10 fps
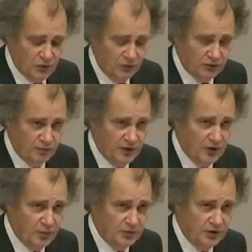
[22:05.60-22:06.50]
of course from the
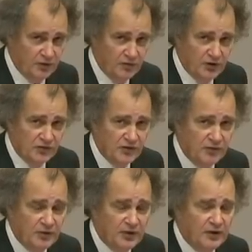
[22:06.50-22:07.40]
Open University
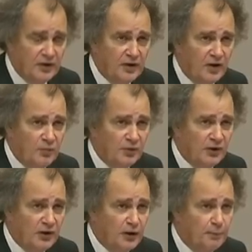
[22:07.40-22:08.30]
in
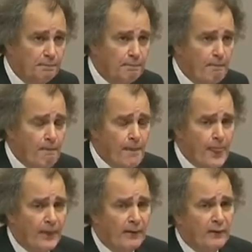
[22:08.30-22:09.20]
OpenLearn.
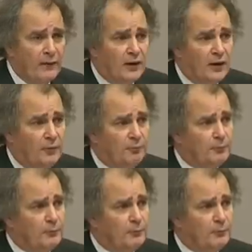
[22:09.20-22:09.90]
Um,